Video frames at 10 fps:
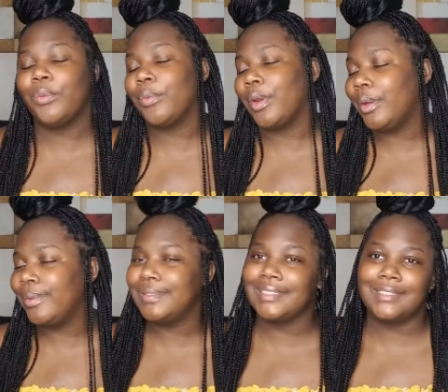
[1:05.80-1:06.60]
the
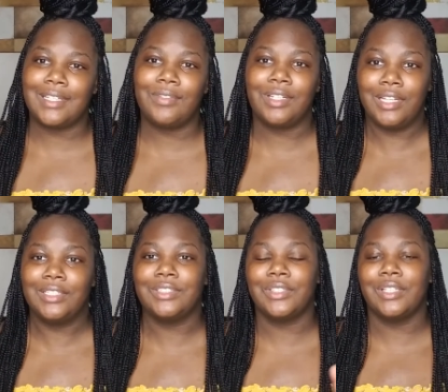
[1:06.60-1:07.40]
road to
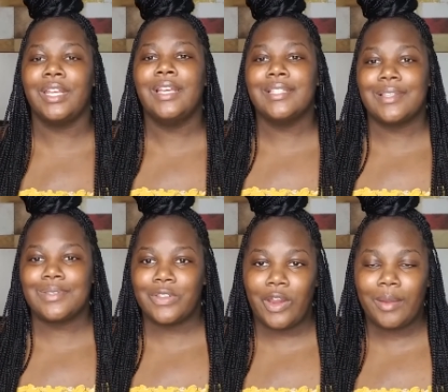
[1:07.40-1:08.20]
700
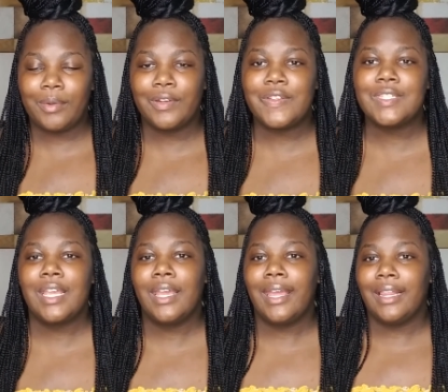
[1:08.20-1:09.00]
subscribers,
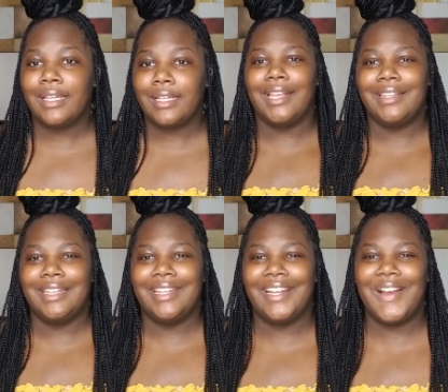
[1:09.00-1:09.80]
and then